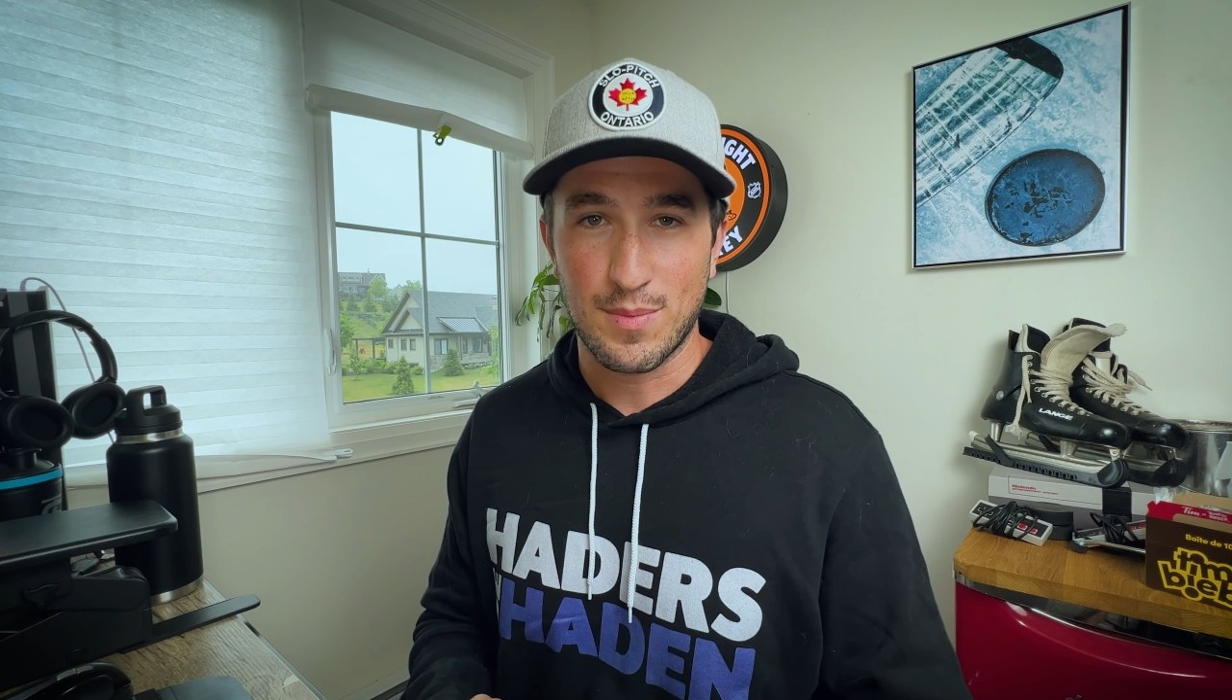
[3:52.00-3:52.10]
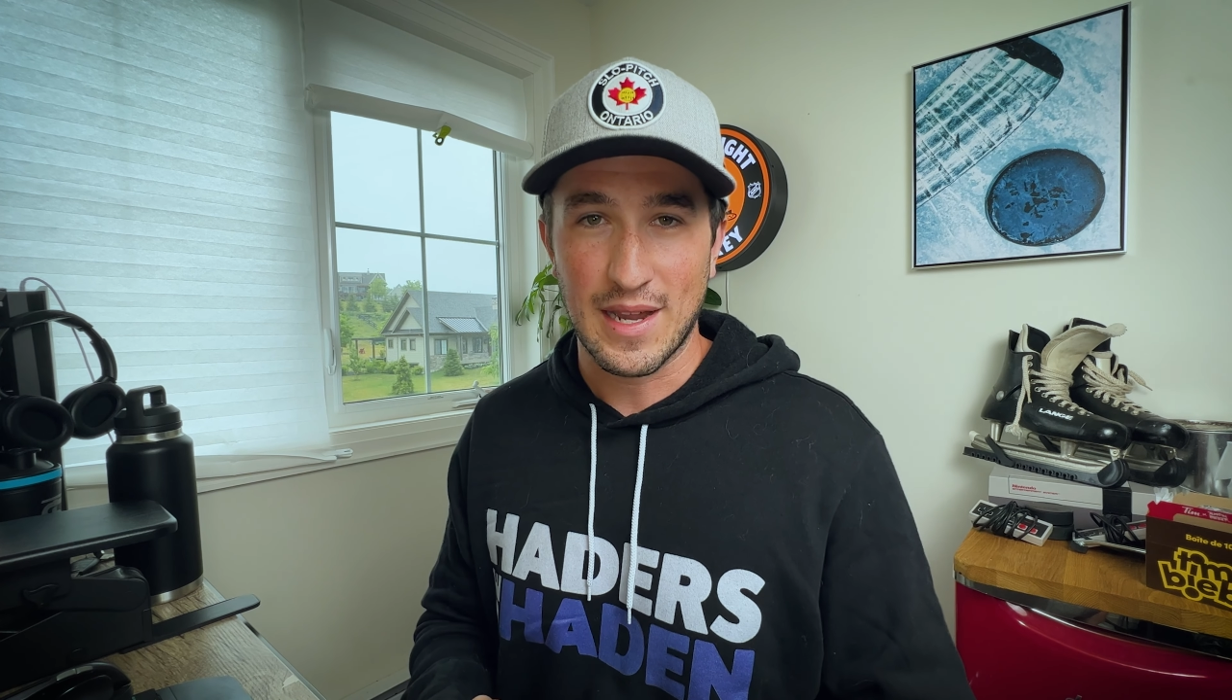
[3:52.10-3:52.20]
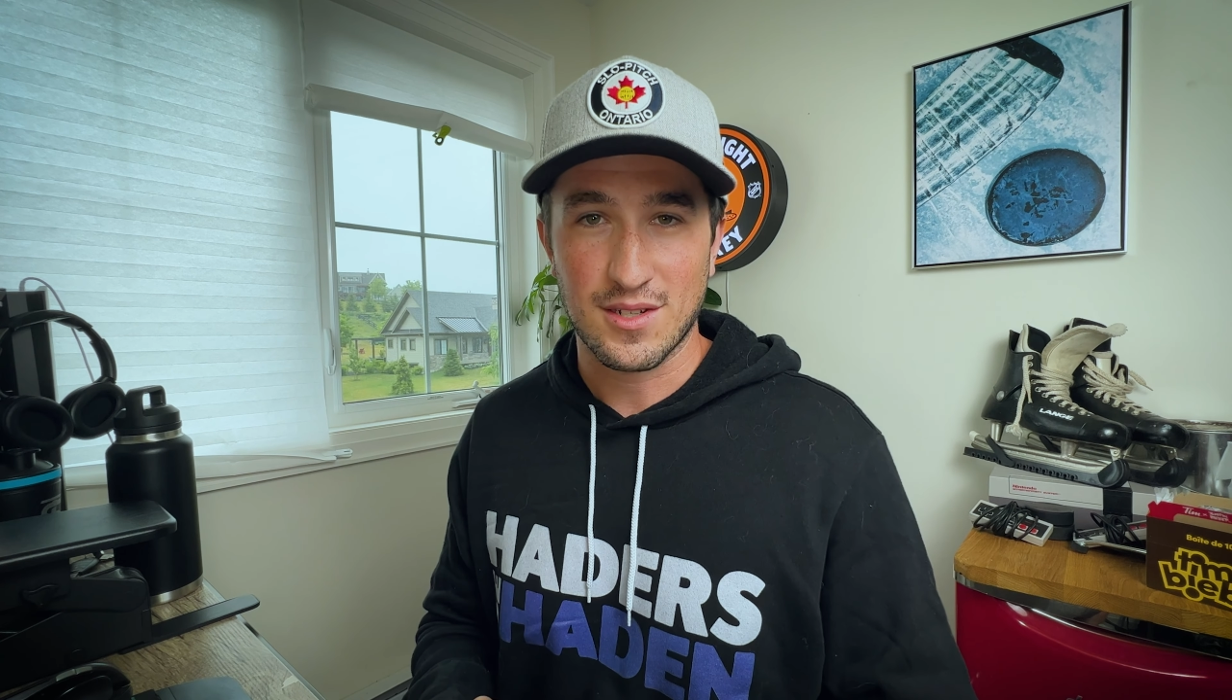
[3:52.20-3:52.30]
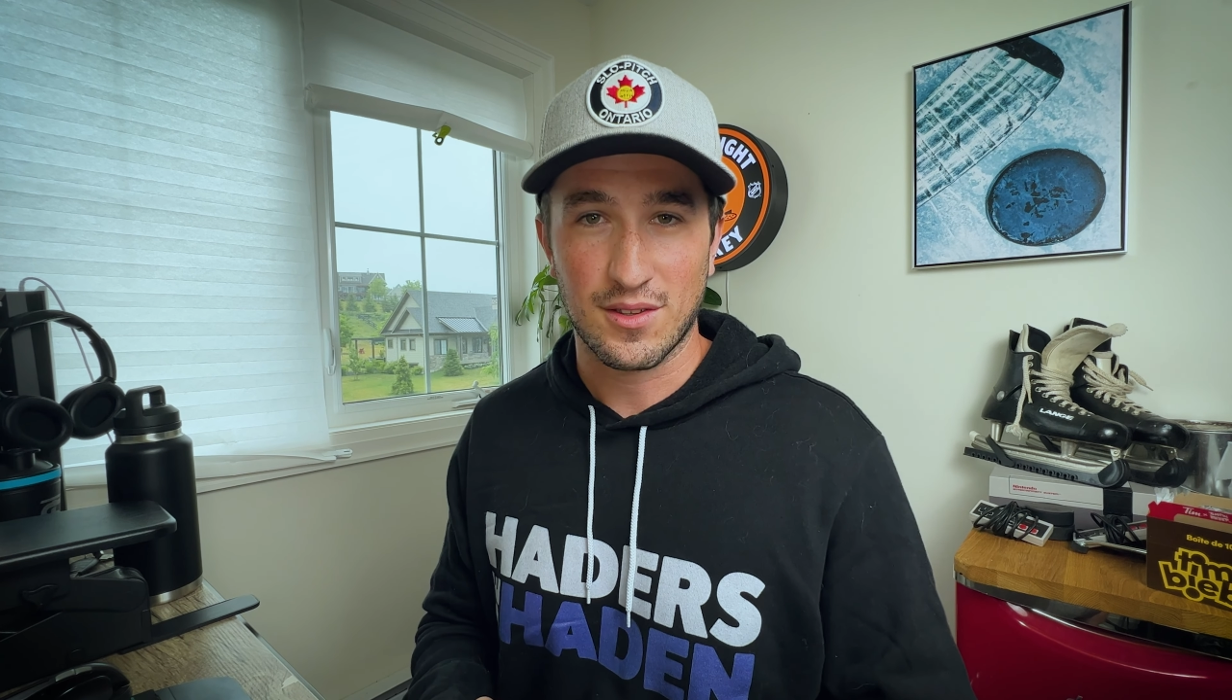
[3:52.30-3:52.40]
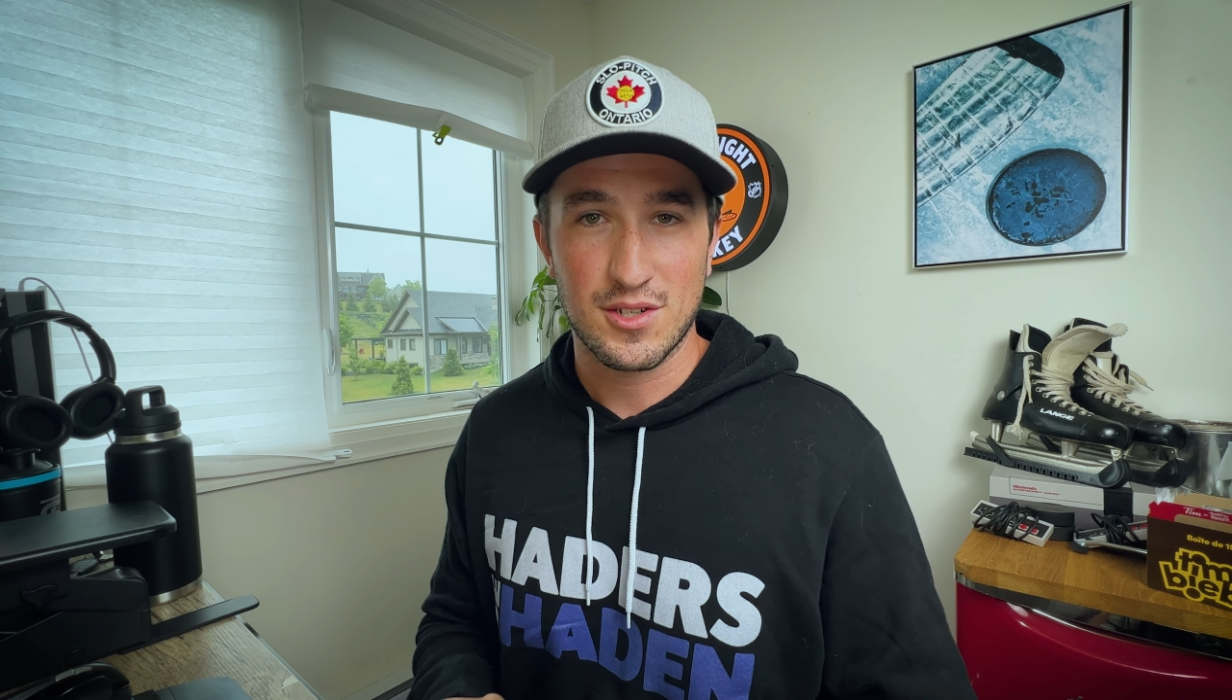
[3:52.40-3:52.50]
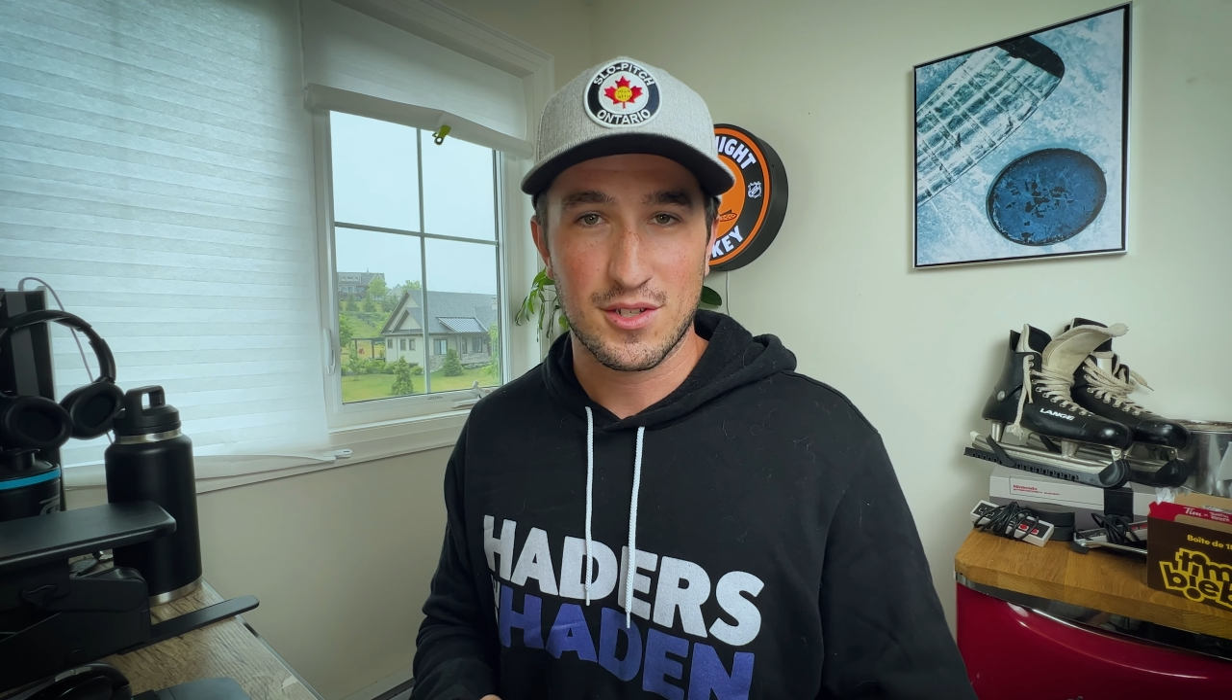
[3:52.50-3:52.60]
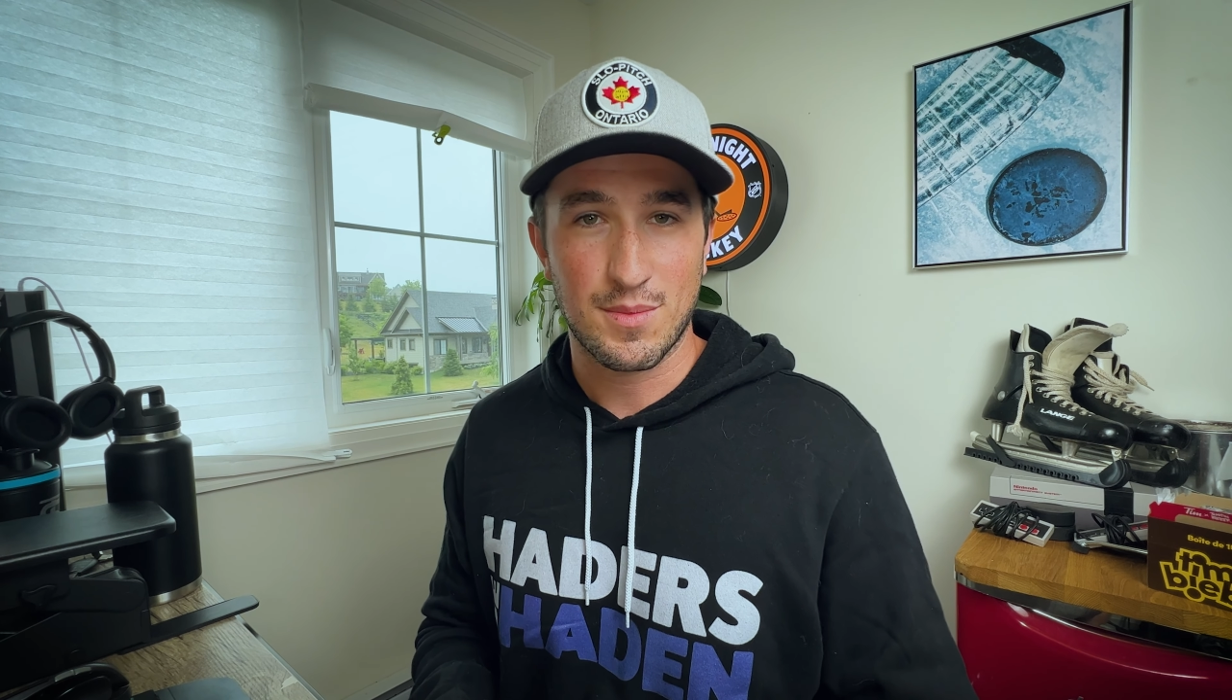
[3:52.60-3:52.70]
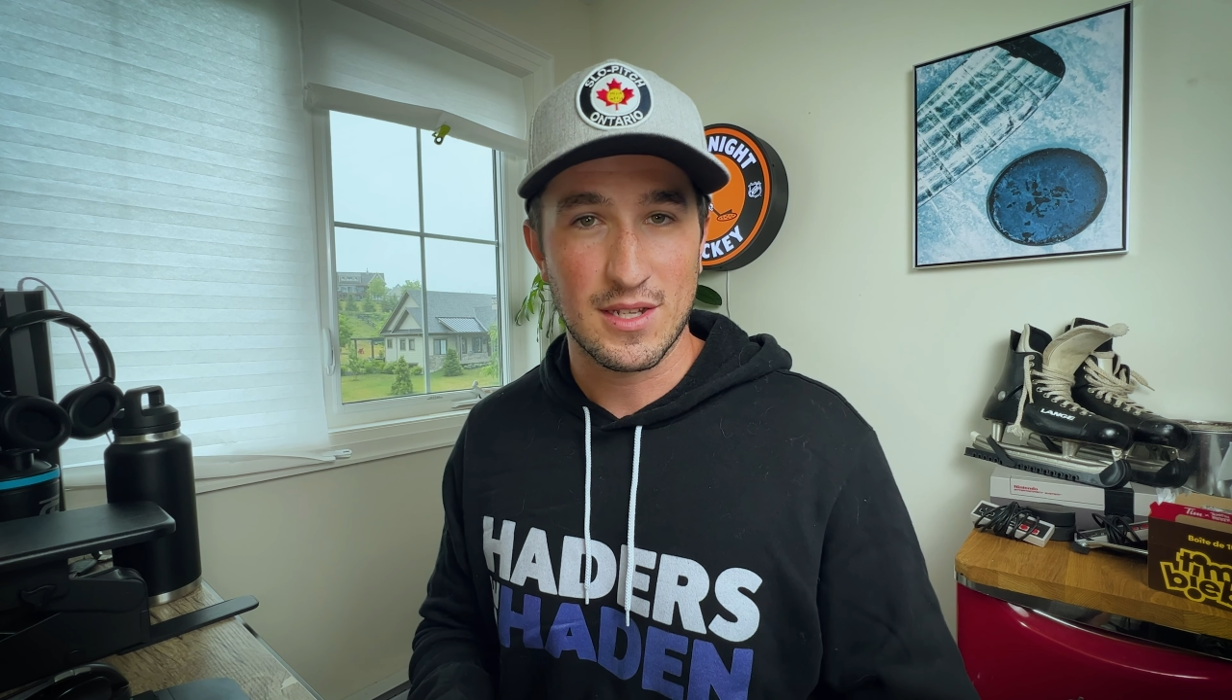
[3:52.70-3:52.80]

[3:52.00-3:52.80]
basically just